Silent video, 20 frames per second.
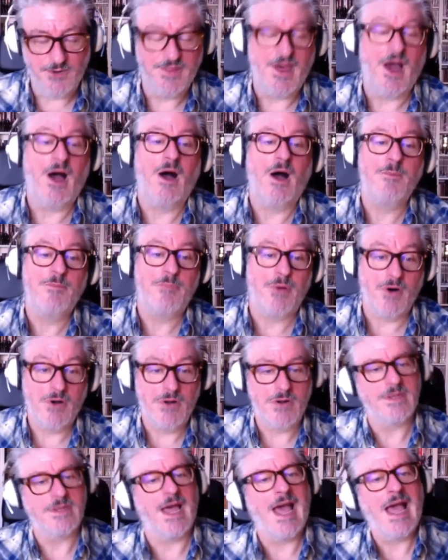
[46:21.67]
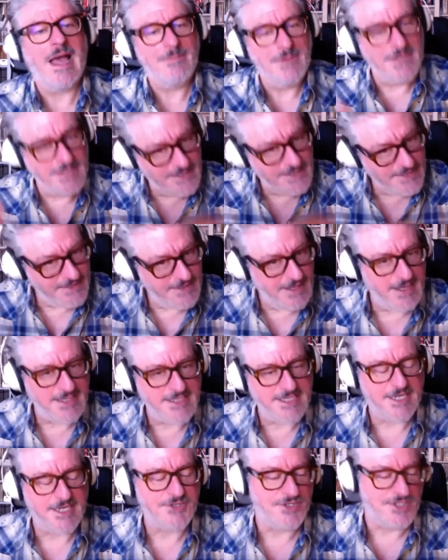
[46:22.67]
the hard-boiled, the Hammett,
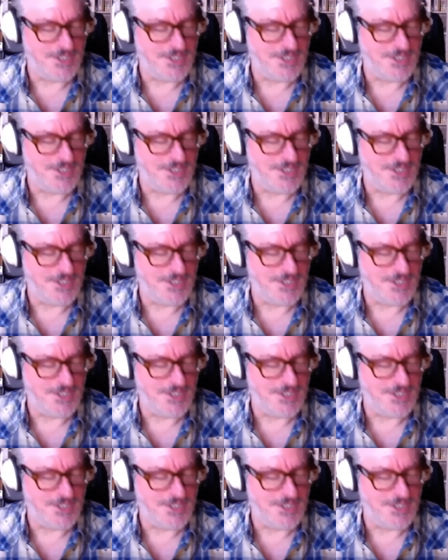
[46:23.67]
etc.